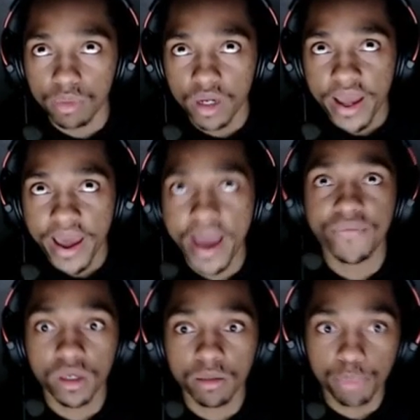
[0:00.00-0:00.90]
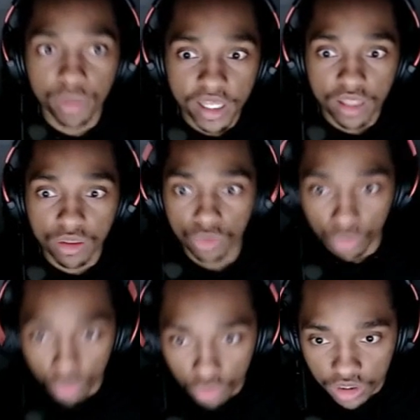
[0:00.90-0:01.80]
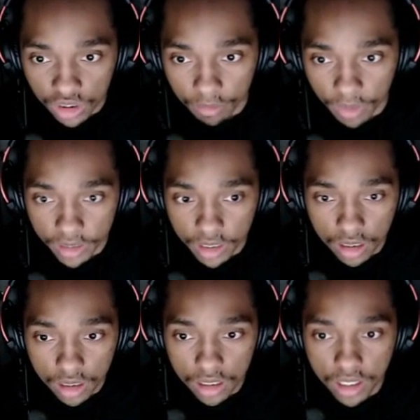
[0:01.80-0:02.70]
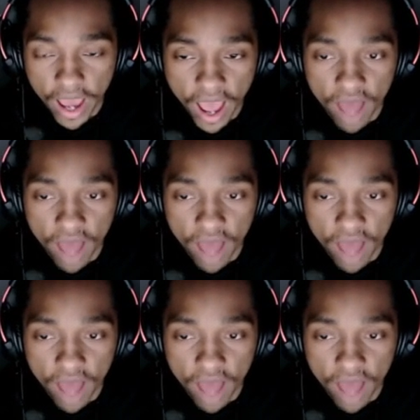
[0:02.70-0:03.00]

have him play through somebody. You have to